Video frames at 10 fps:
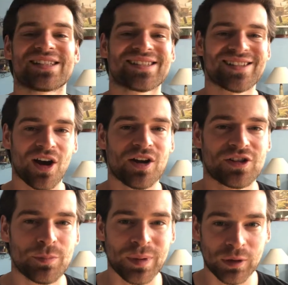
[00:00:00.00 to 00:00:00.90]
start
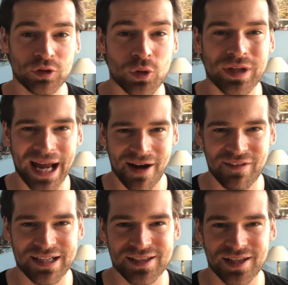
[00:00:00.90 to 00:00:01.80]
to build your
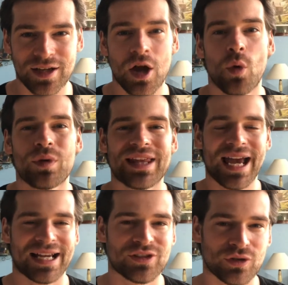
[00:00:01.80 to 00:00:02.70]
character with
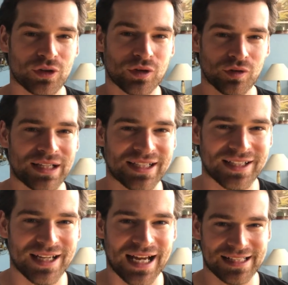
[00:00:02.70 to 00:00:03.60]

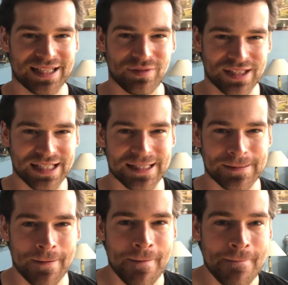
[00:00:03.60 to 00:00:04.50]
extracurricular
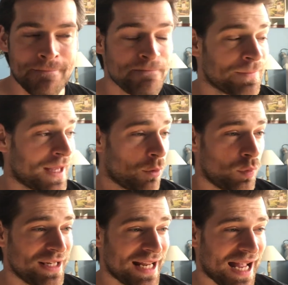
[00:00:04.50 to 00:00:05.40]
activities. Now,
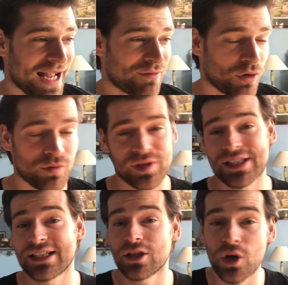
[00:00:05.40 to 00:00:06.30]
we have
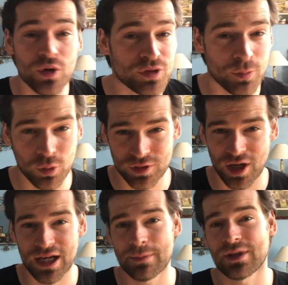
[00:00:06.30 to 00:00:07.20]
obviously loads more
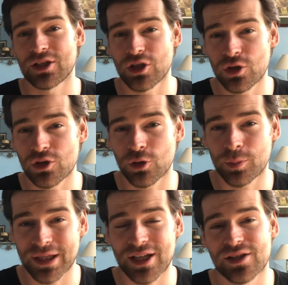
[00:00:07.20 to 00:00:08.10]
time than usual
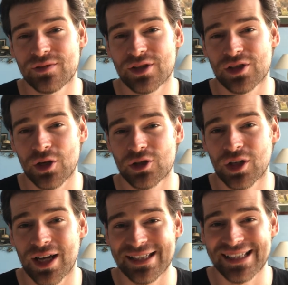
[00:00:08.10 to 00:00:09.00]
because of the
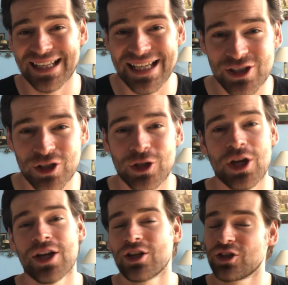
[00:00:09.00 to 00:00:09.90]
social isolation.
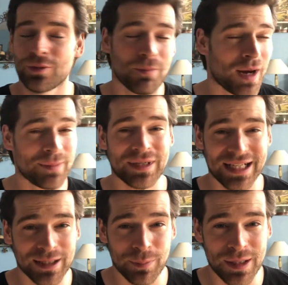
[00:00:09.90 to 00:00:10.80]
You might be
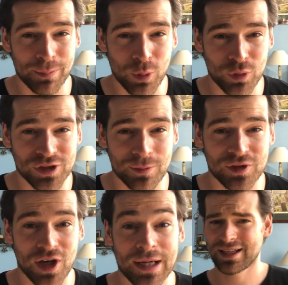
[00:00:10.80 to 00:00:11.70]
getting a bit bored
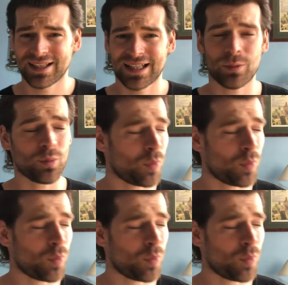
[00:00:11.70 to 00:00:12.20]
sometime. Now,